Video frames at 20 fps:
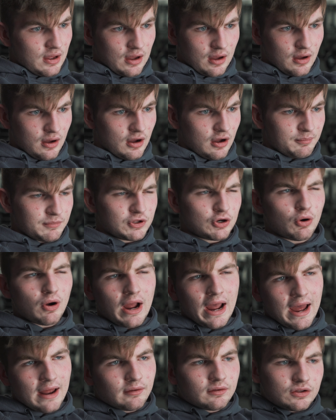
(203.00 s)
you know,
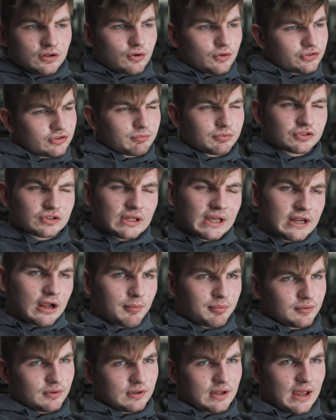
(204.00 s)
I had, you know, some slight
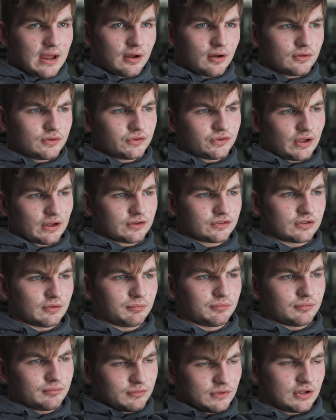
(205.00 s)
ups and downs, like
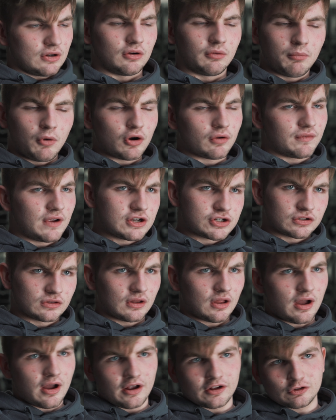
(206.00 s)
some, you know, motivation
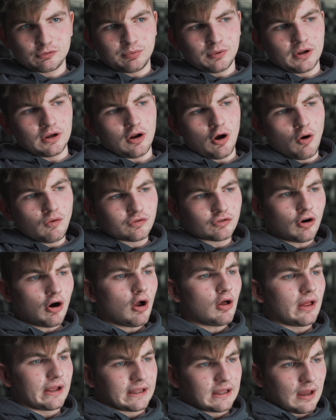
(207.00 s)
loss, but
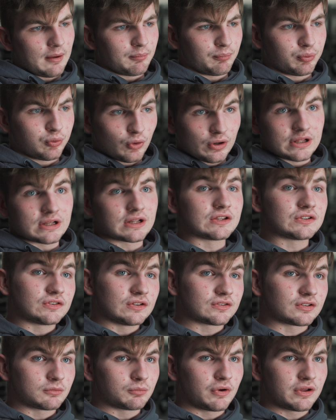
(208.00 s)
overall I kept pretty
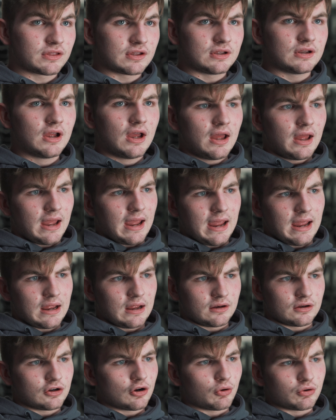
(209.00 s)
consistent with it,
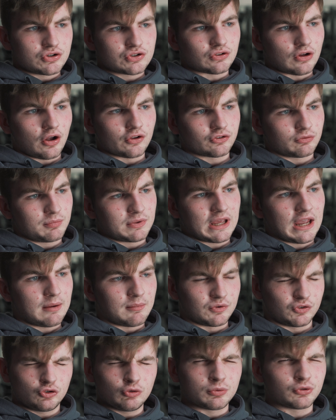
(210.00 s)
and you know, it just also became
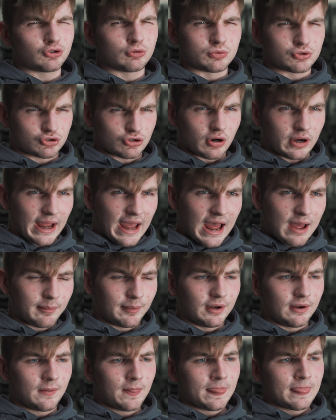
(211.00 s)
a super strong
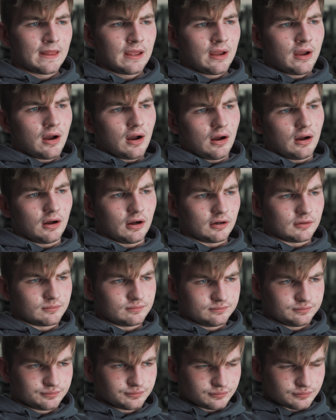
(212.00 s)
habit.
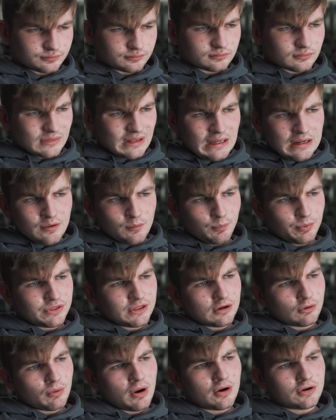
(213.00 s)
But
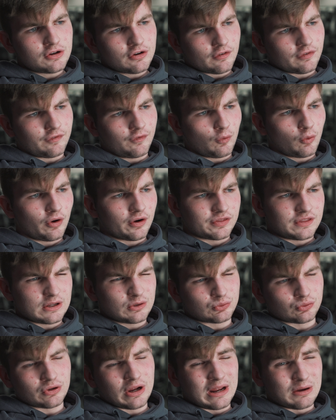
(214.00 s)
then around year 4,
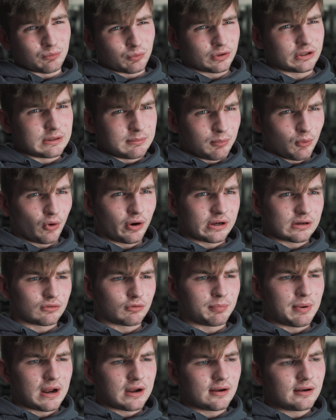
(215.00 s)
things were getting really boring
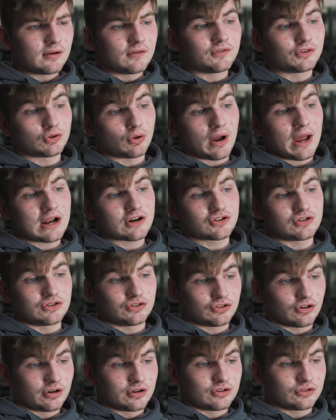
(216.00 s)
and repetitive, so I actually
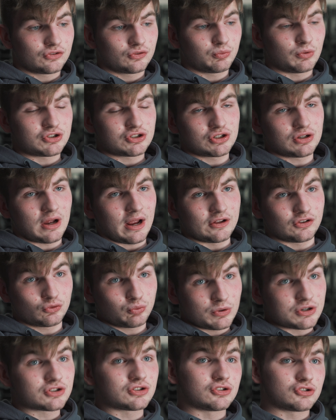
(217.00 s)
I
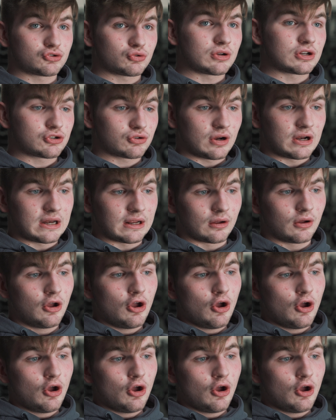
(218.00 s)
switched to strength training,